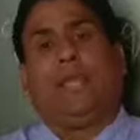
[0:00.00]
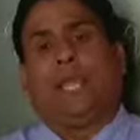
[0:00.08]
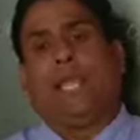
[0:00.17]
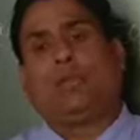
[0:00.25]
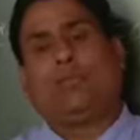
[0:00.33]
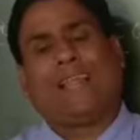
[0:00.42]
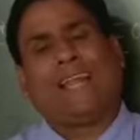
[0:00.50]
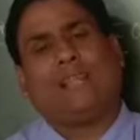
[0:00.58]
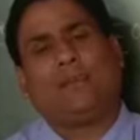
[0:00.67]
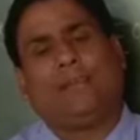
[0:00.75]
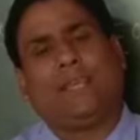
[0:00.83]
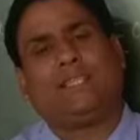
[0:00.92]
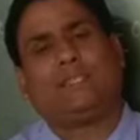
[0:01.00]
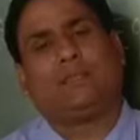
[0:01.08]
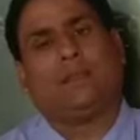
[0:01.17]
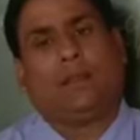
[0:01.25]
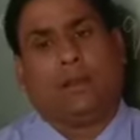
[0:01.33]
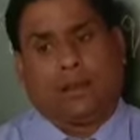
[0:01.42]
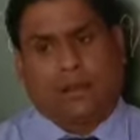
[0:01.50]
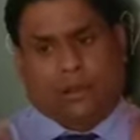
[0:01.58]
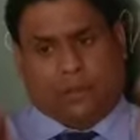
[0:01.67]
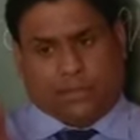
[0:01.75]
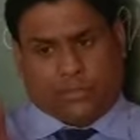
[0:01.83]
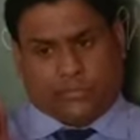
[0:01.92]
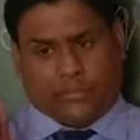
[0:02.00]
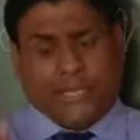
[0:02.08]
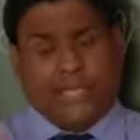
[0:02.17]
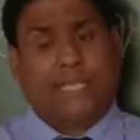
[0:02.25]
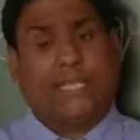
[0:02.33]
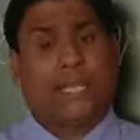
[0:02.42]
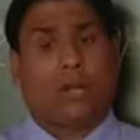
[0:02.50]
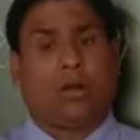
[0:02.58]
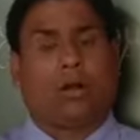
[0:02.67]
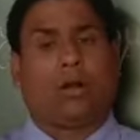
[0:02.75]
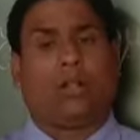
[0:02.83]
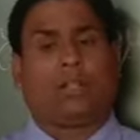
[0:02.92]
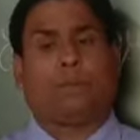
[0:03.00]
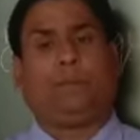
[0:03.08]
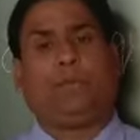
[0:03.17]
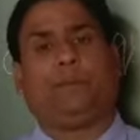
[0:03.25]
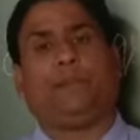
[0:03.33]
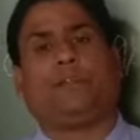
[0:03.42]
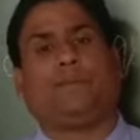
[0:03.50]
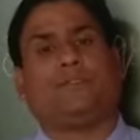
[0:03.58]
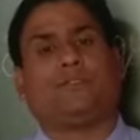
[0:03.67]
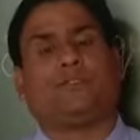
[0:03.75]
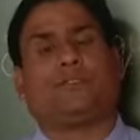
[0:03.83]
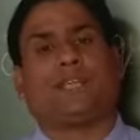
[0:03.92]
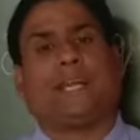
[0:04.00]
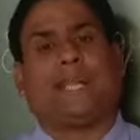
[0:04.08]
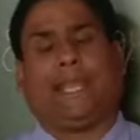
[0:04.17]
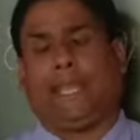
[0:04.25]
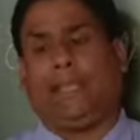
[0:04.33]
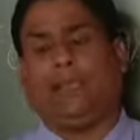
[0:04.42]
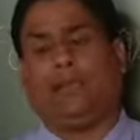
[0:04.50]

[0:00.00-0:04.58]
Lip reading: Equality means treating all the people of your society,